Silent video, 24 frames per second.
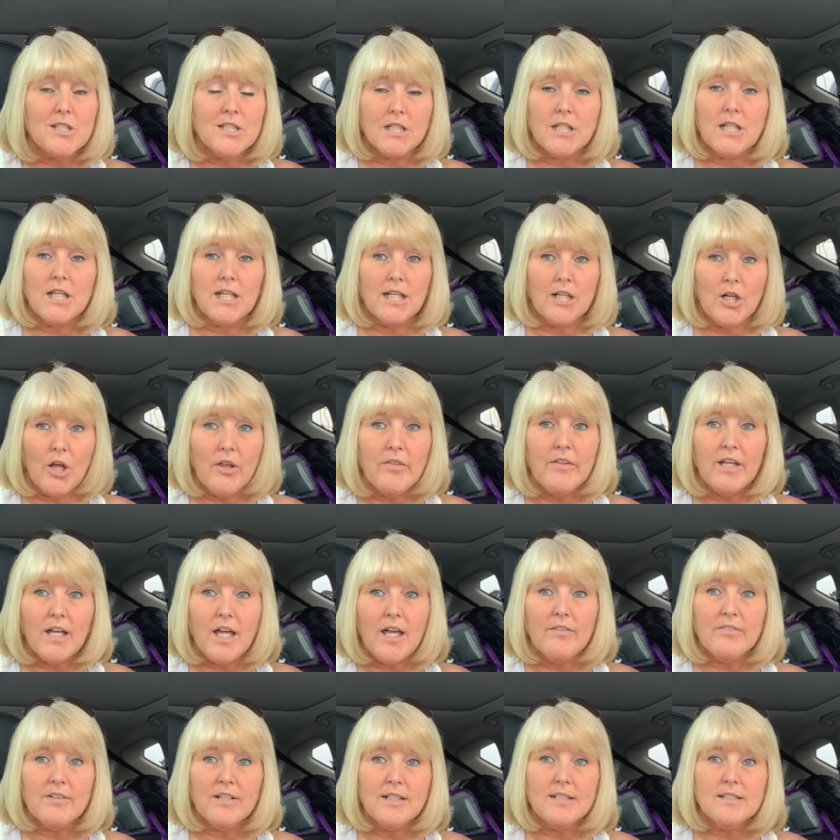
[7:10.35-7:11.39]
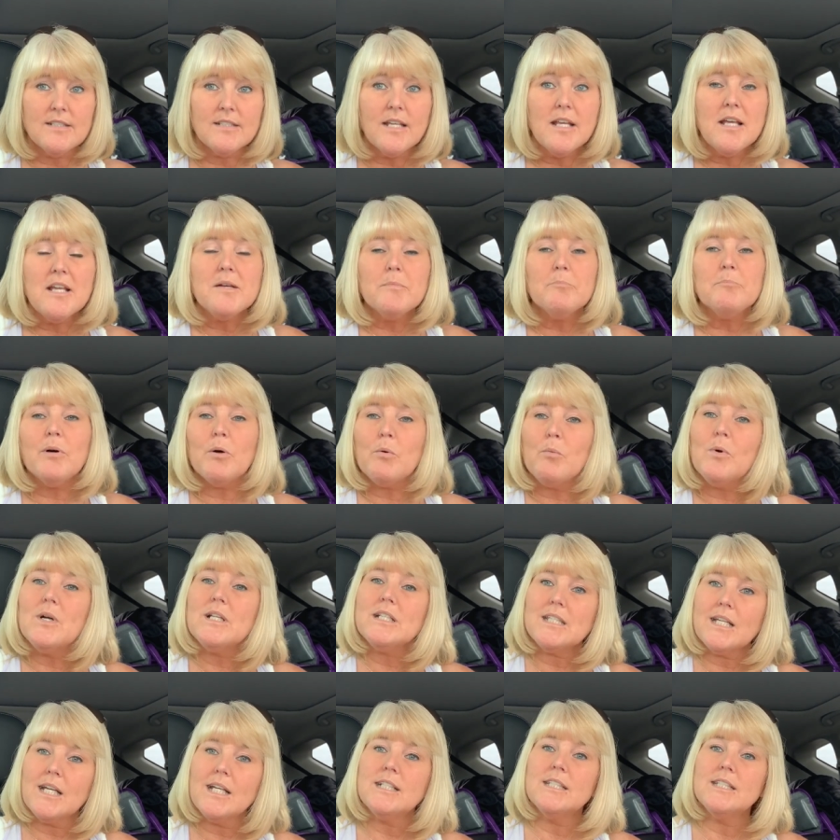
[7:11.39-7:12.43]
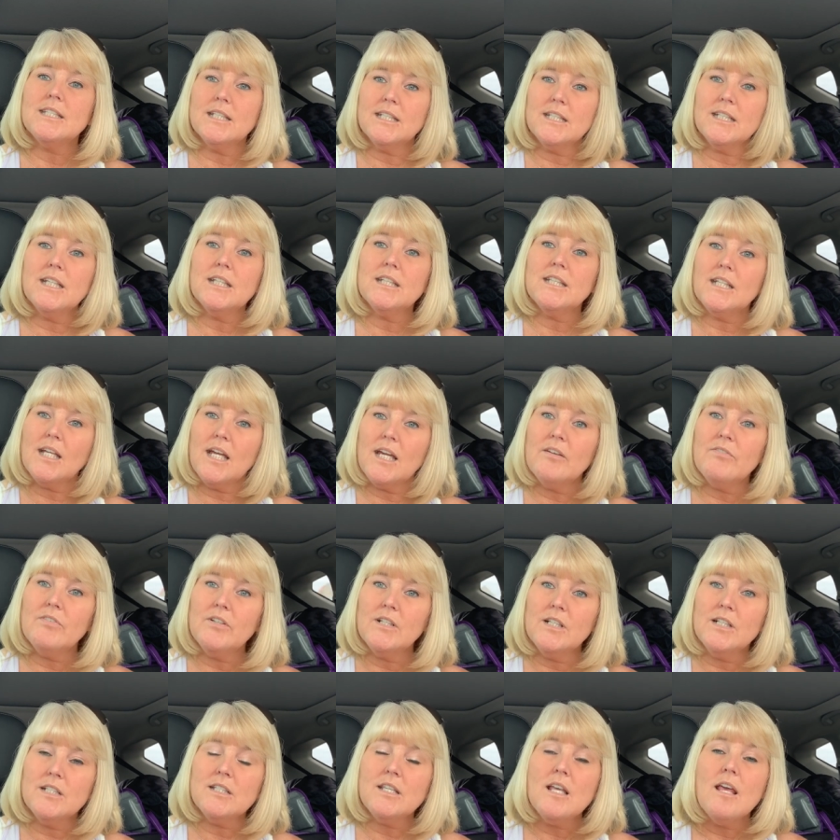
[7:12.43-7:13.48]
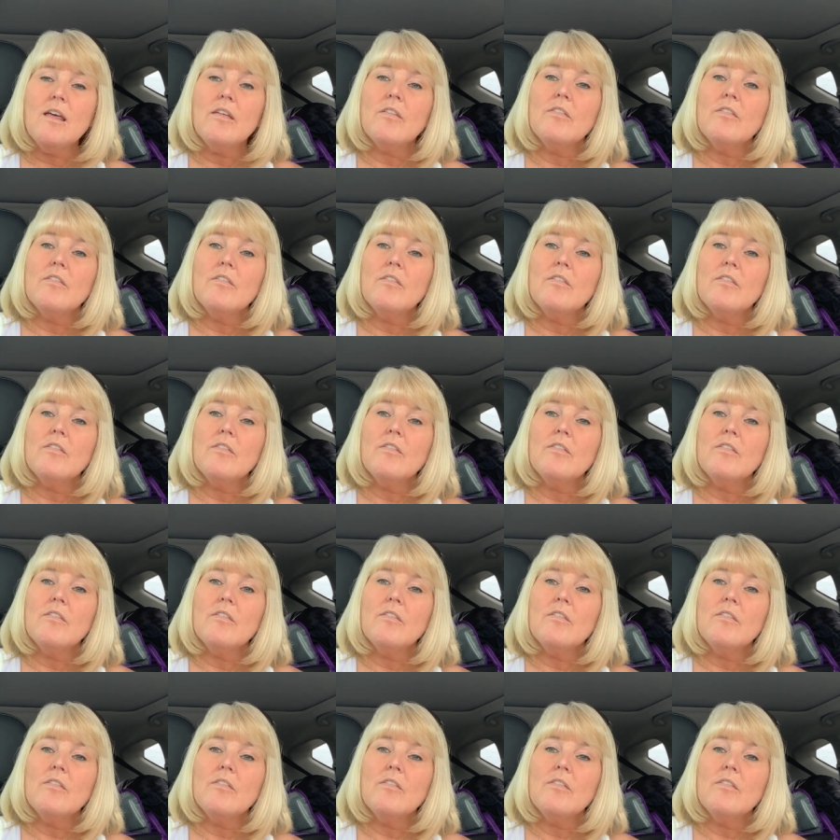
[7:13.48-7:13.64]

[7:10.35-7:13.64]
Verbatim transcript: to get all the evidence, but once I did get the evidence,